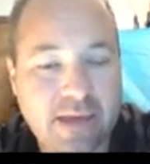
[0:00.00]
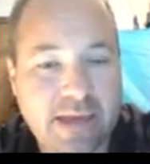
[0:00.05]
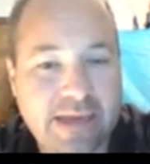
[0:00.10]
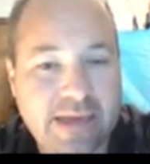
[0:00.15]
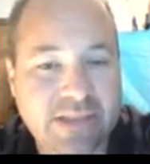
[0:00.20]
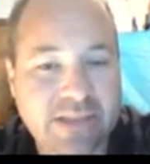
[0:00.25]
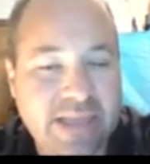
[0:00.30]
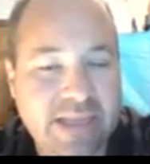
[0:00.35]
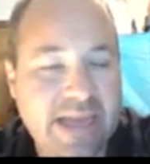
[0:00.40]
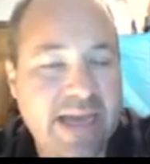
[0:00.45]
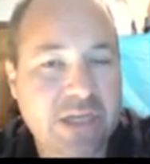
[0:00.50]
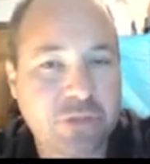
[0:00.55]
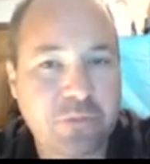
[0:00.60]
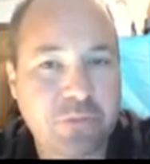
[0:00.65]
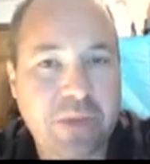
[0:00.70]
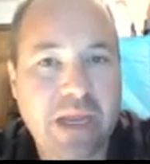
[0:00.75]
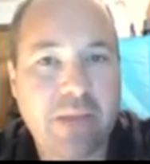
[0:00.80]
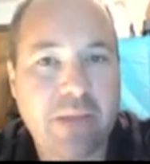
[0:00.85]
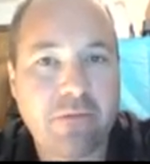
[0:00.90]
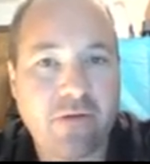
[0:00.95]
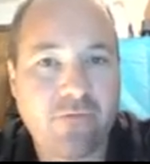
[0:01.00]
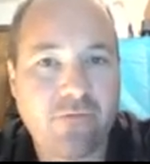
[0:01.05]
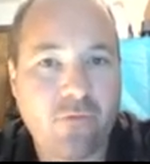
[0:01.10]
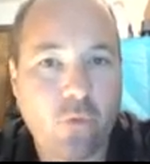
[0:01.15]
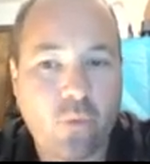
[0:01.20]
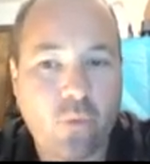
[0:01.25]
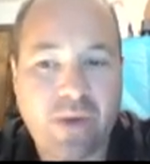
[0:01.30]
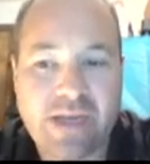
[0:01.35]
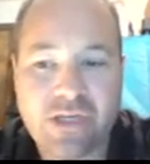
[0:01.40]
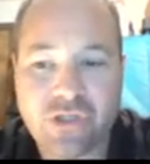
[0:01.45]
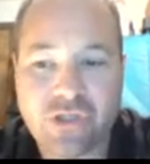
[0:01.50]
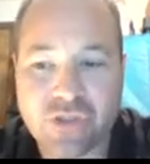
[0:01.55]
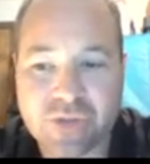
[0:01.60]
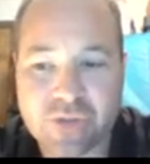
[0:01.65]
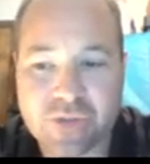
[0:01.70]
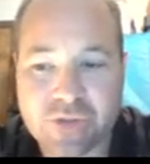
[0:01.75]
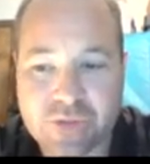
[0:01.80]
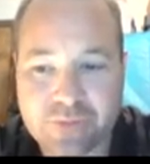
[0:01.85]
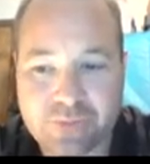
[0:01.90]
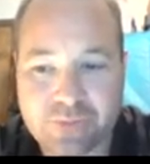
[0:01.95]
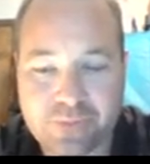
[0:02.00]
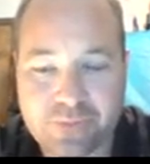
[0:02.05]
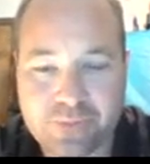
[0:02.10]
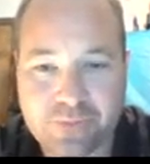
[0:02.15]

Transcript: as cash payment for wages.